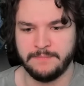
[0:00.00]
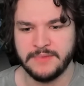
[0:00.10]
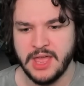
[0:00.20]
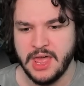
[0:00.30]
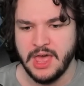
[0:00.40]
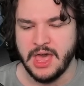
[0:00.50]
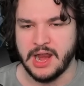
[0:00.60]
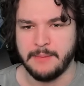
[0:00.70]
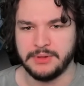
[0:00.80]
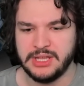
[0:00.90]
And
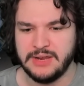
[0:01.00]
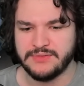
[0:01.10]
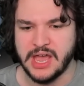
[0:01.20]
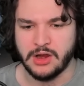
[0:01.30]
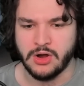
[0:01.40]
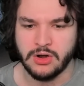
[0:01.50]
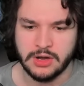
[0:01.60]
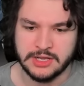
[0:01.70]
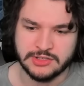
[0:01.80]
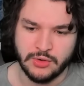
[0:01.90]
I believe that
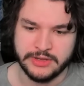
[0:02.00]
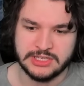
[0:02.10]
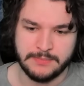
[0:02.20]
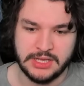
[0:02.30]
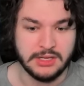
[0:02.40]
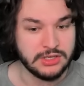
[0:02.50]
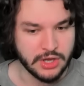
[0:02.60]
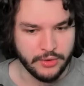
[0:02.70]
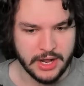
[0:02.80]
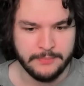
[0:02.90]
card is going to be
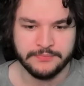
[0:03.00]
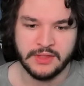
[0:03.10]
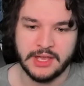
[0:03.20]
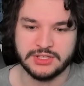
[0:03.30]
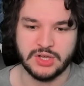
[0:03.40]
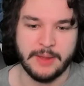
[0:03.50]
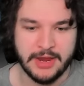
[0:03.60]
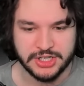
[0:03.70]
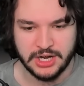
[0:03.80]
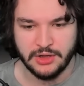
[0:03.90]
Yoda. And so I'm
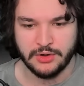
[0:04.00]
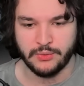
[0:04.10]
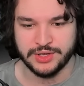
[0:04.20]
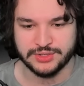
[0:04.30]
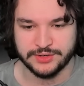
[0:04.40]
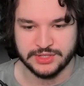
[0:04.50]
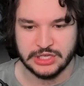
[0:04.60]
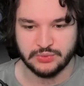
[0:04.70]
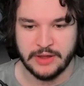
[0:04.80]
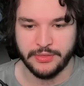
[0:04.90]
actually going to go to resource
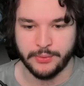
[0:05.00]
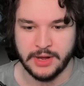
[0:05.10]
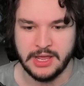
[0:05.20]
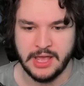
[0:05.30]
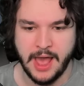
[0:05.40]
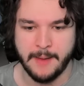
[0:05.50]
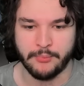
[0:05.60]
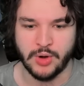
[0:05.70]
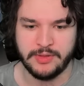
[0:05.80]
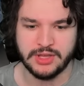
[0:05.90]
this Red 3.
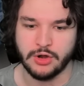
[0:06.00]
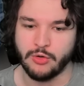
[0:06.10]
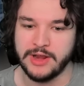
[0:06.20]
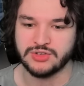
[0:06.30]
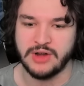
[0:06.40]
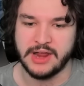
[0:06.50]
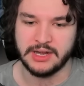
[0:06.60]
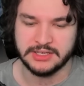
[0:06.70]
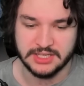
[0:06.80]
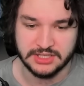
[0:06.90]
Probably the Crate
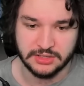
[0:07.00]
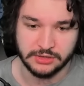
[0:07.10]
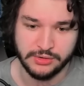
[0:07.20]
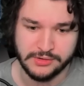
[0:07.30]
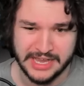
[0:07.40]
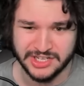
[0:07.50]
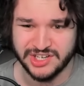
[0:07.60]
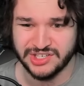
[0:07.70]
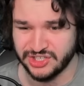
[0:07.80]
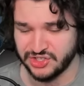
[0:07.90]
Dragon, since Luke's actually
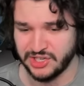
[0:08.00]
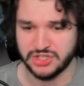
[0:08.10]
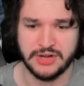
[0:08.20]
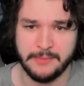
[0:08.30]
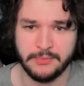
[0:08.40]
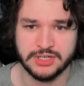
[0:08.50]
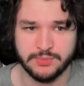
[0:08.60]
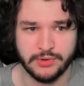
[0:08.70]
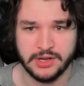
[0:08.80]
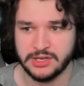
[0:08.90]
just a 6-drop, which is
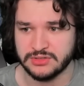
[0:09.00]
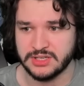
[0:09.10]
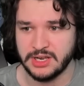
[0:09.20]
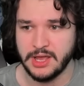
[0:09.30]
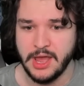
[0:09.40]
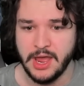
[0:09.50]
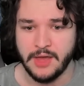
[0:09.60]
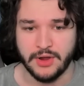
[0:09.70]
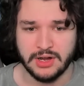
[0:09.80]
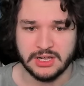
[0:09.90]
pretty interesting.
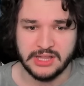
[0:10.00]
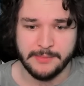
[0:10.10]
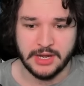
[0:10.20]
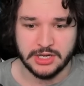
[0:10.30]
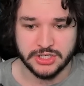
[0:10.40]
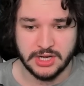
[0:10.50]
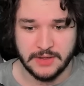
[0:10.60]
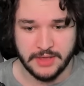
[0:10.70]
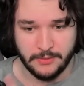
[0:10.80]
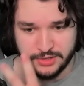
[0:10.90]
They're going to claim
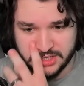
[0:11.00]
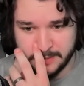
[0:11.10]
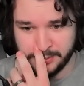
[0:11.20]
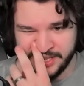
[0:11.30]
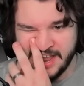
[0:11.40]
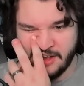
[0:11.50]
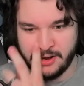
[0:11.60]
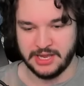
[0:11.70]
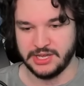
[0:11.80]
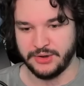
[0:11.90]
initiative, and we're just going to play
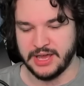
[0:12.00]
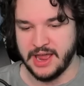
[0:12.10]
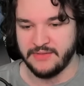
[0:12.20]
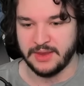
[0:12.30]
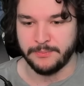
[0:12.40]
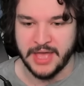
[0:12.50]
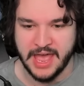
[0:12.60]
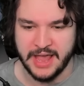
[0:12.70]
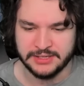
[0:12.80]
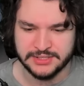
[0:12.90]
out a Yoda and then
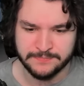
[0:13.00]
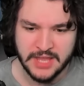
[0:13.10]
pass.